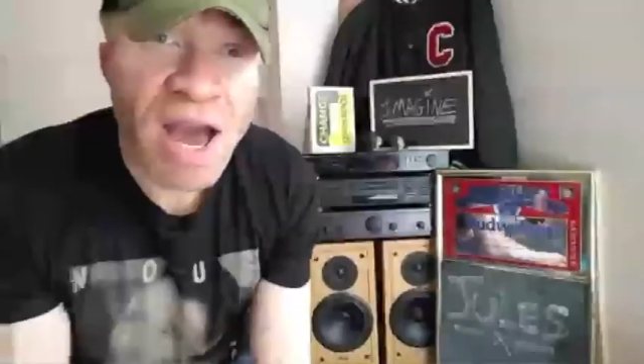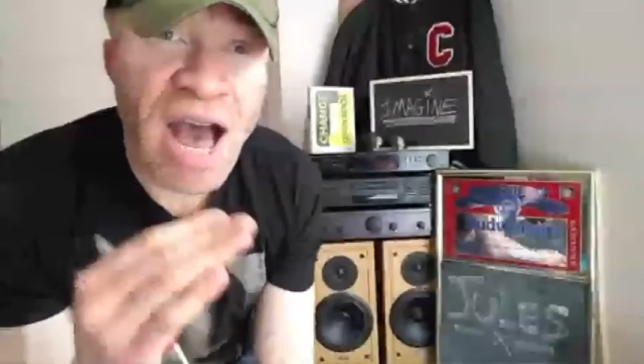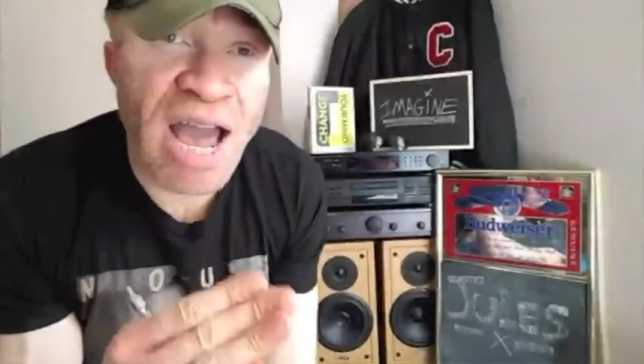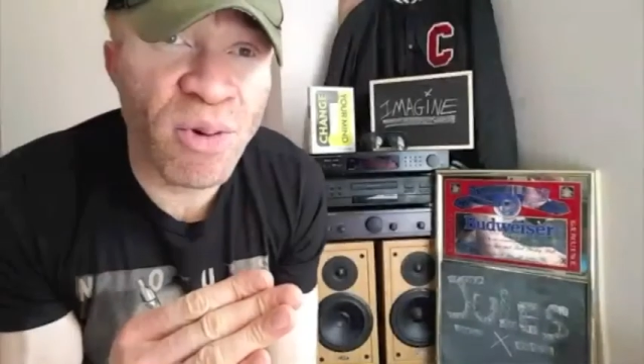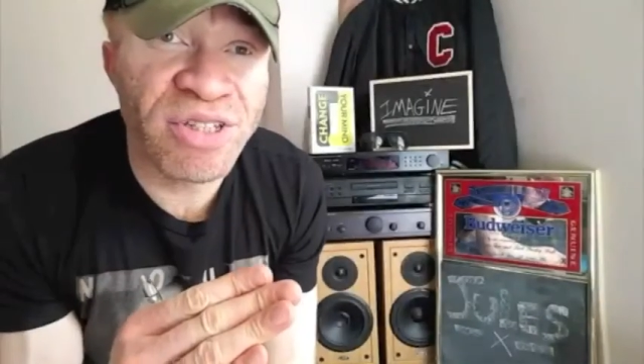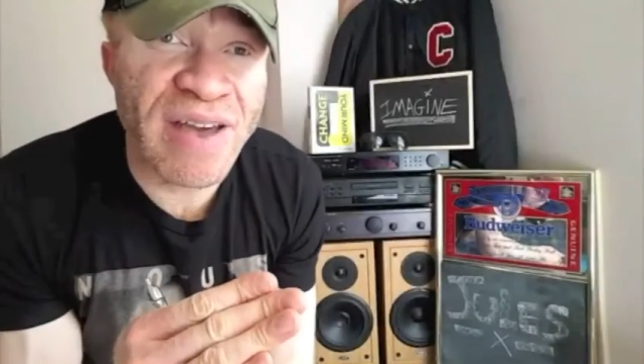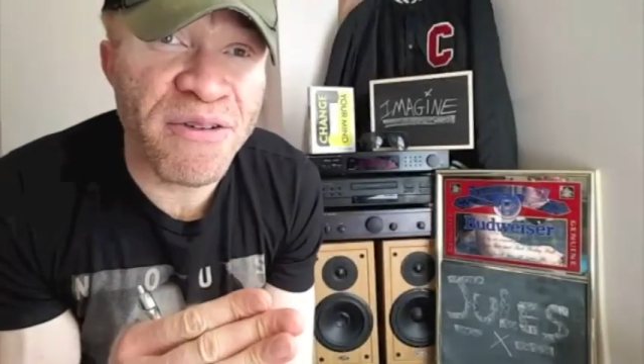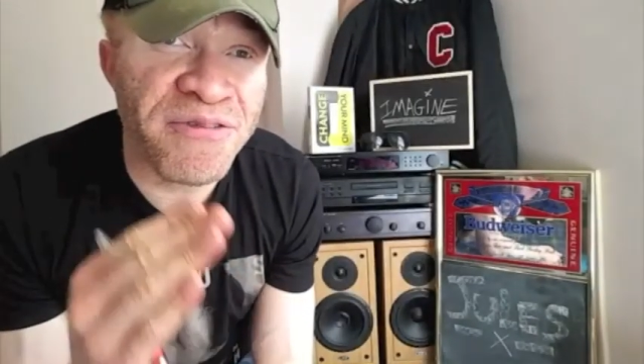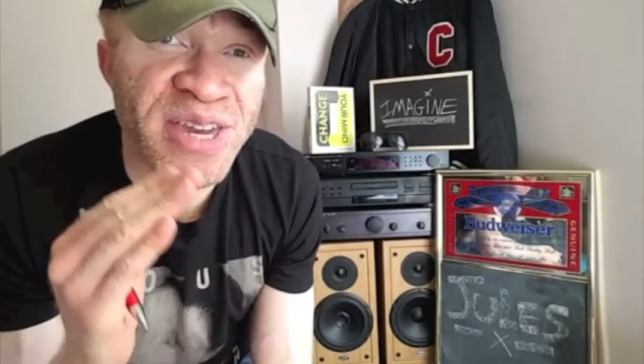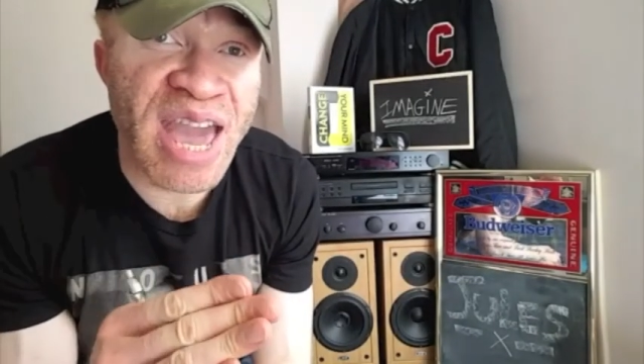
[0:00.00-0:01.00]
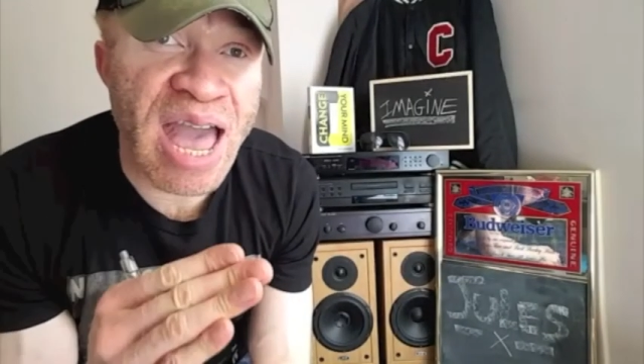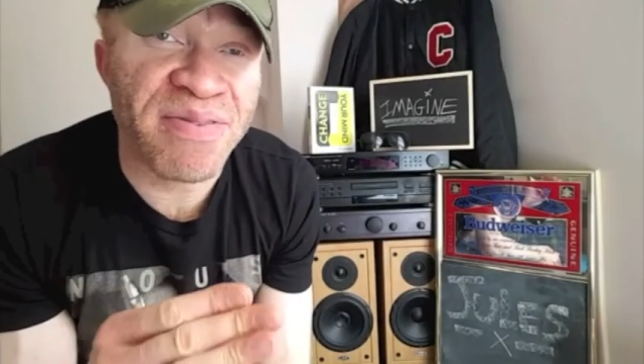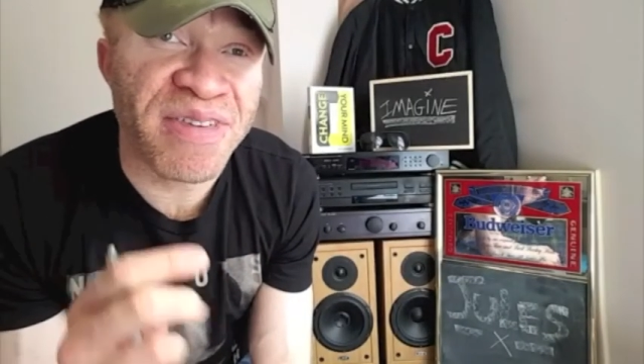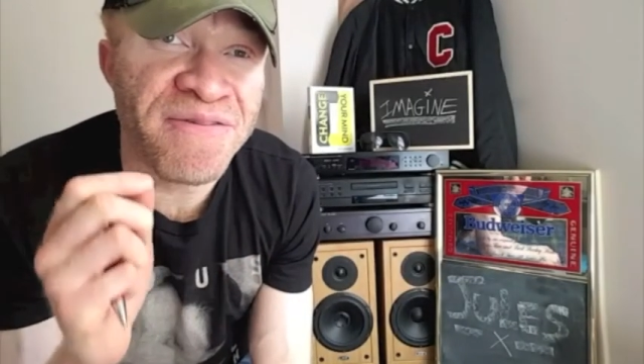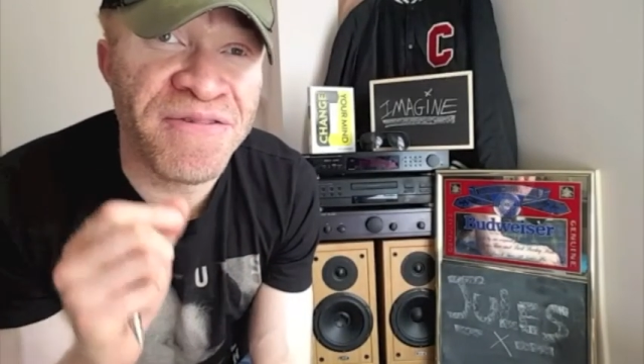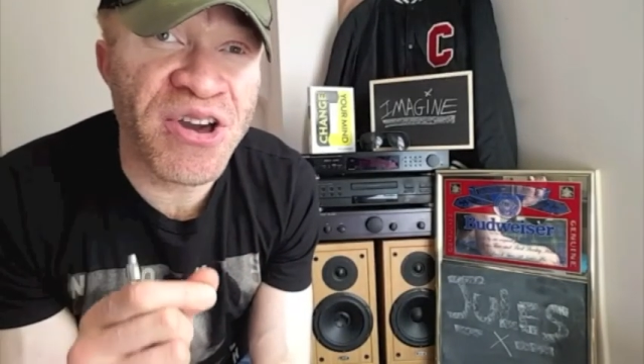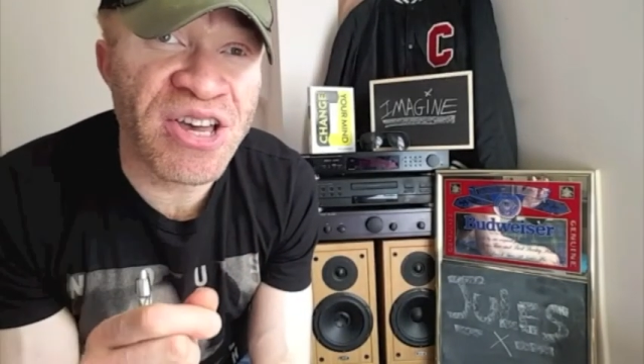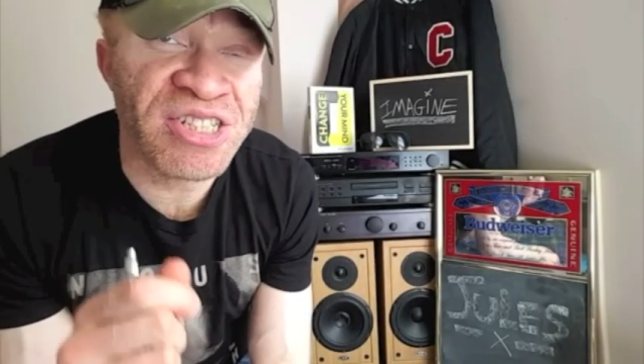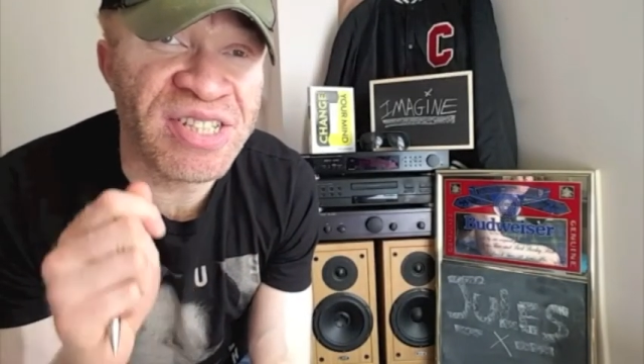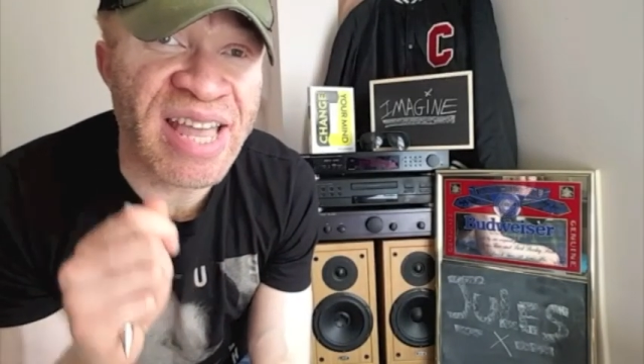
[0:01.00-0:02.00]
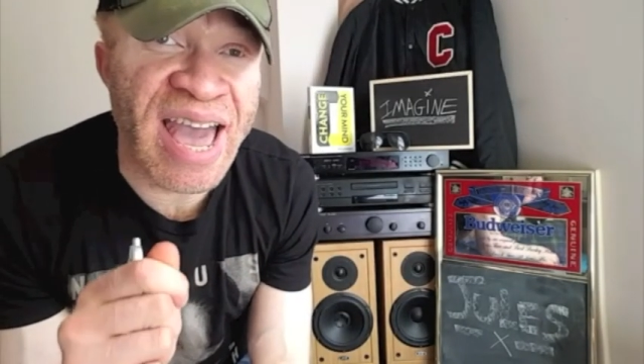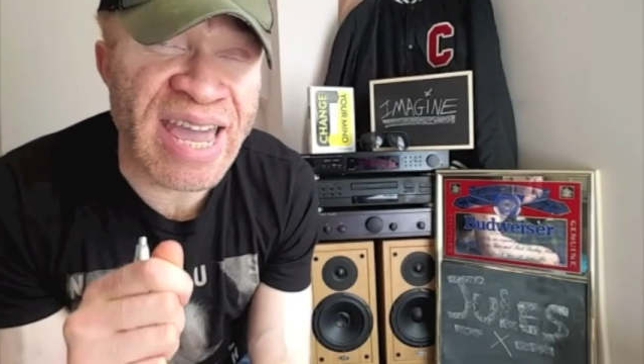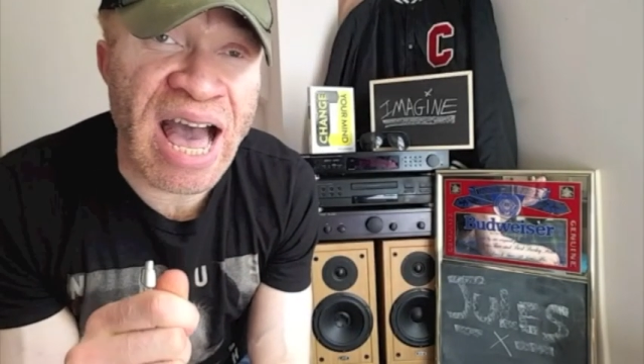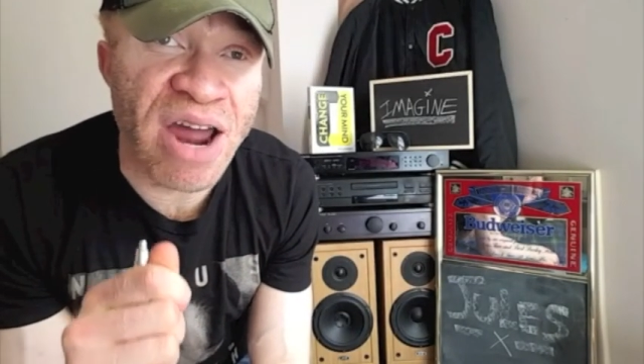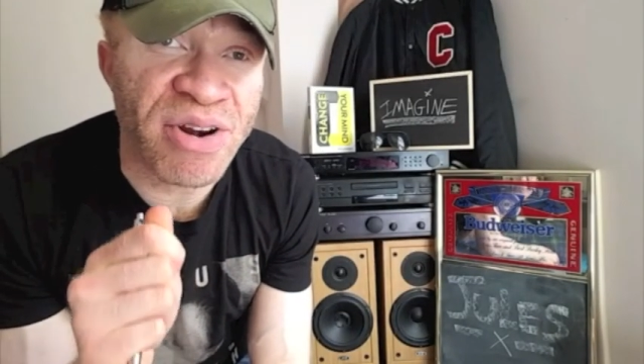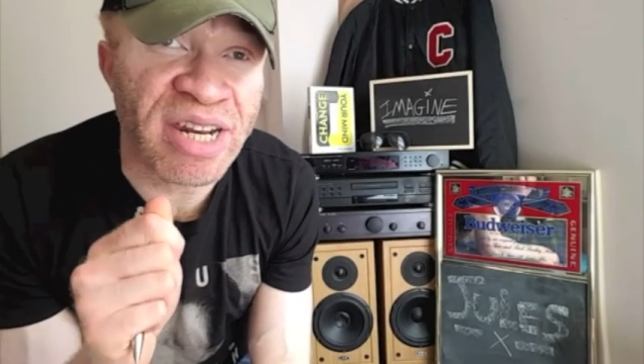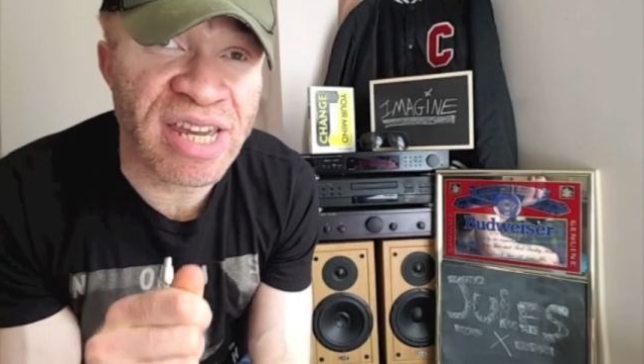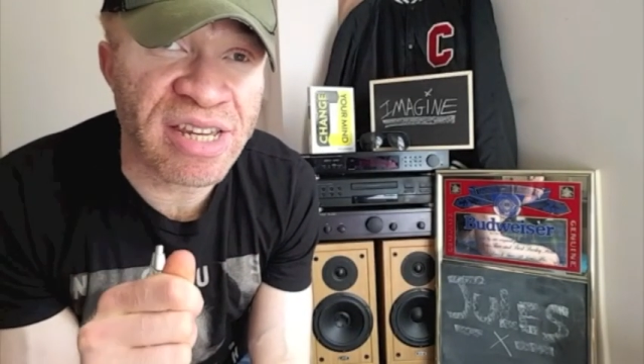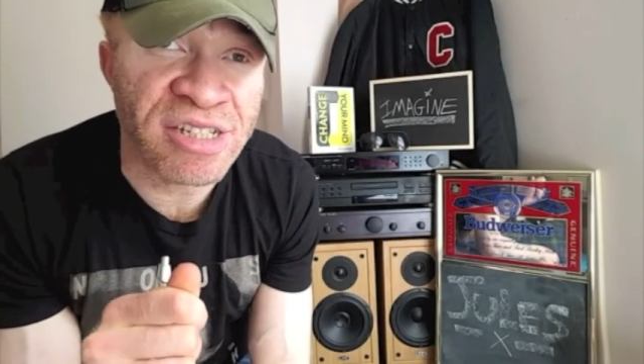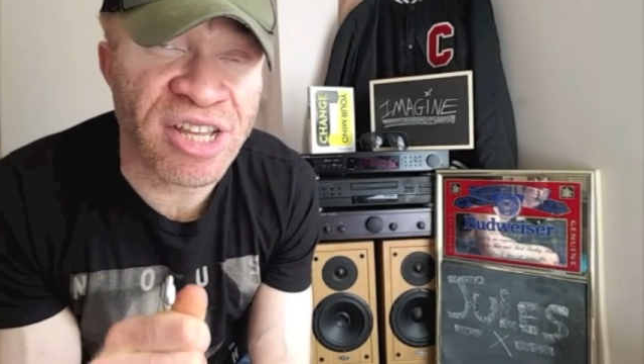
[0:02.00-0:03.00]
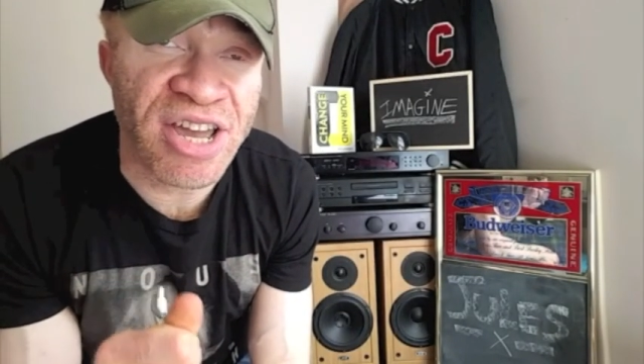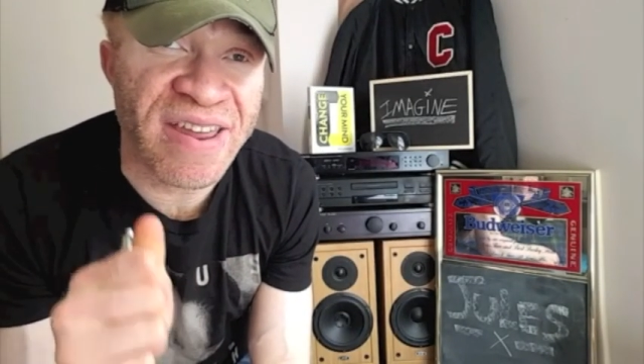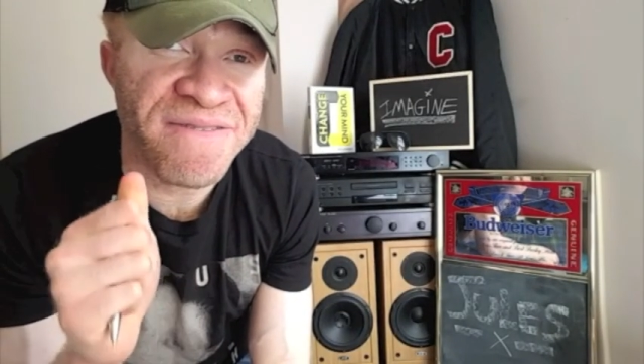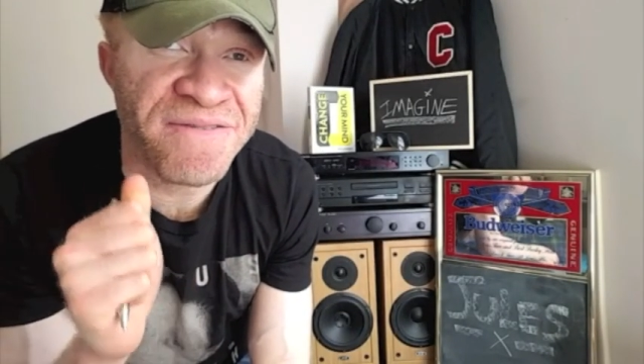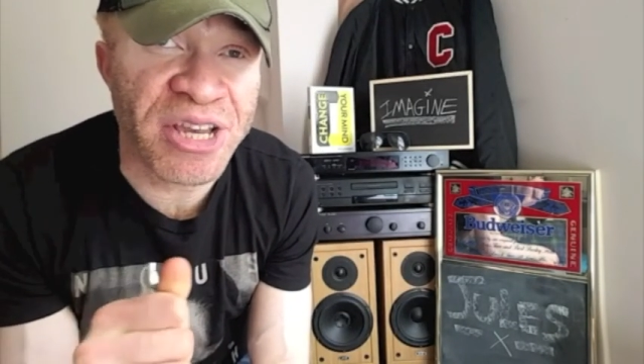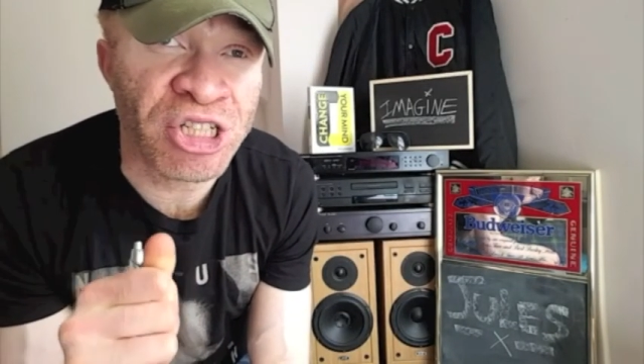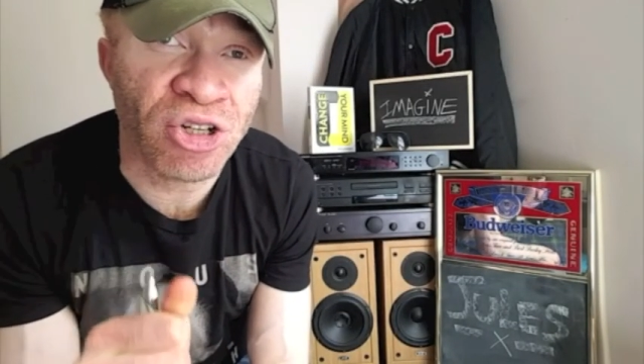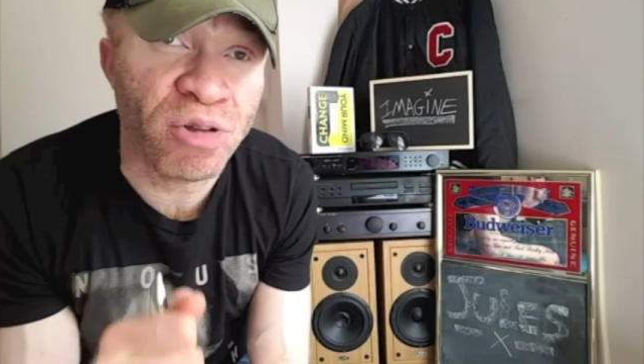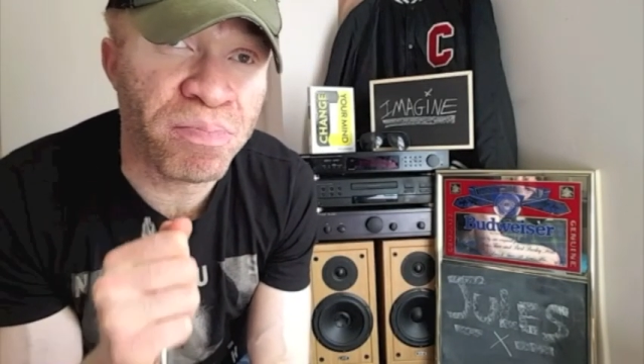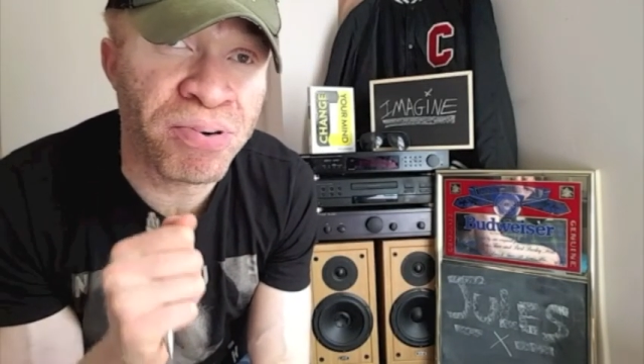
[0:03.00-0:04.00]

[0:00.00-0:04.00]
I will never forget the first day I released an official